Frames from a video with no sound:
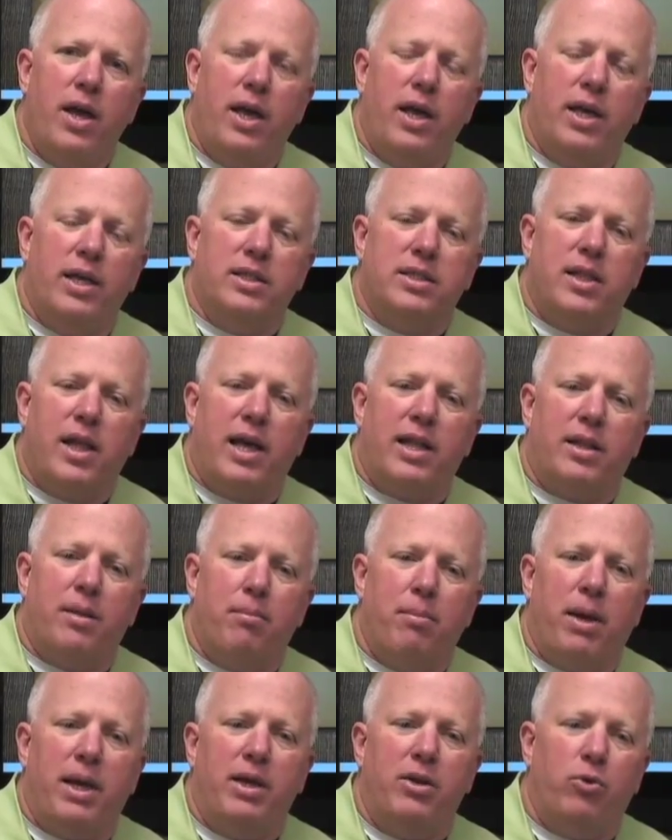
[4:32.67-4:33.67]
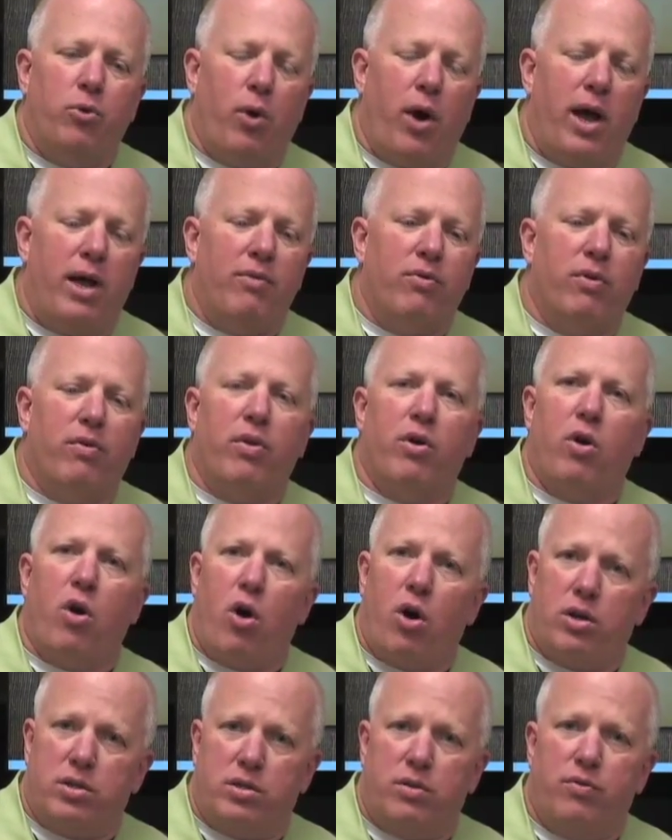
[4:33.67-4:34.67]
is that the main driver of the
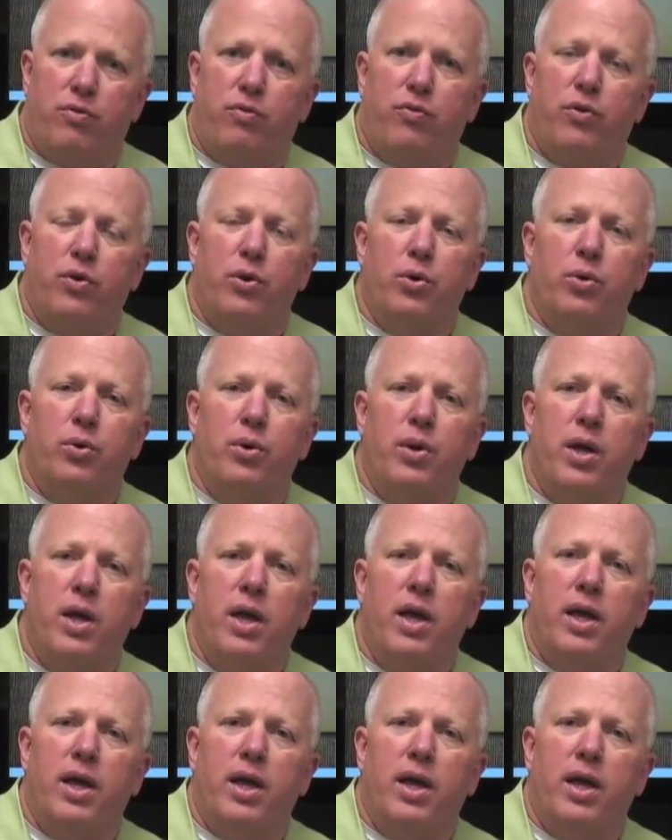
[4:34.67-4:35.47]
cost of food